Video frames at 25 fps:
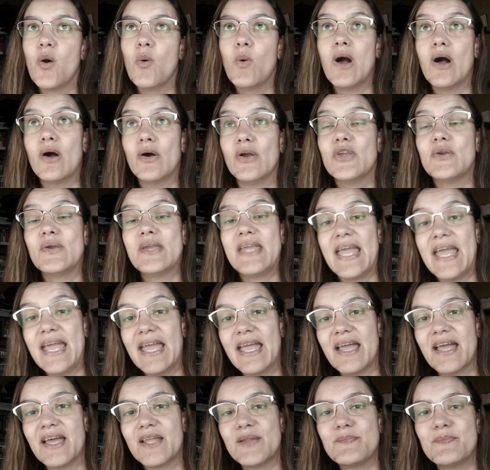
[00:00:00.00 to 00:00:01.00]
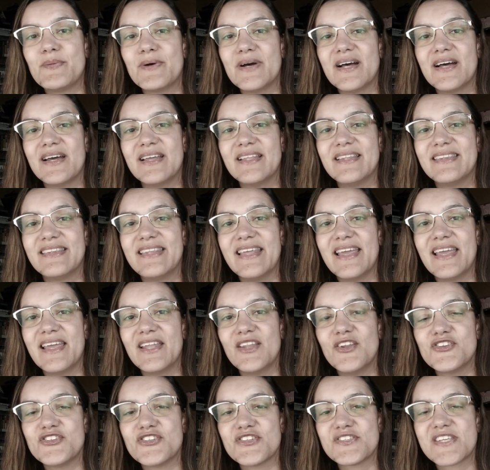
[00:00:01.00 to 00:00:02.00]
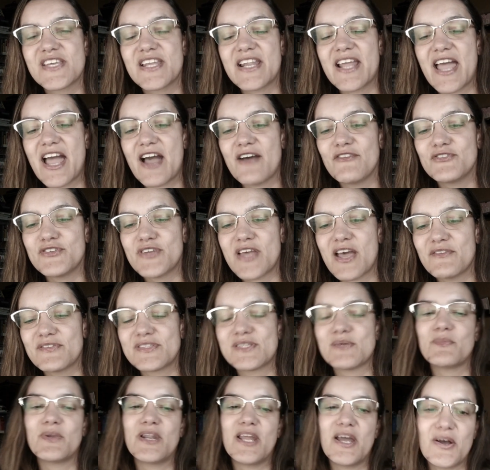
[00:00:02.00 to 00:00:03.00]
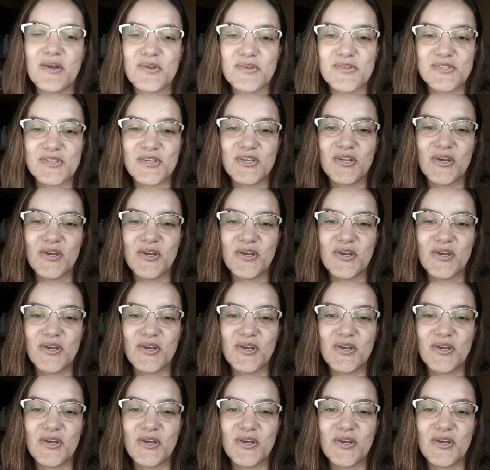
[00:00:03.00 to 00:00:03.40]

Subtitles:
Well, you can, but then you're just gonna have to have someone else,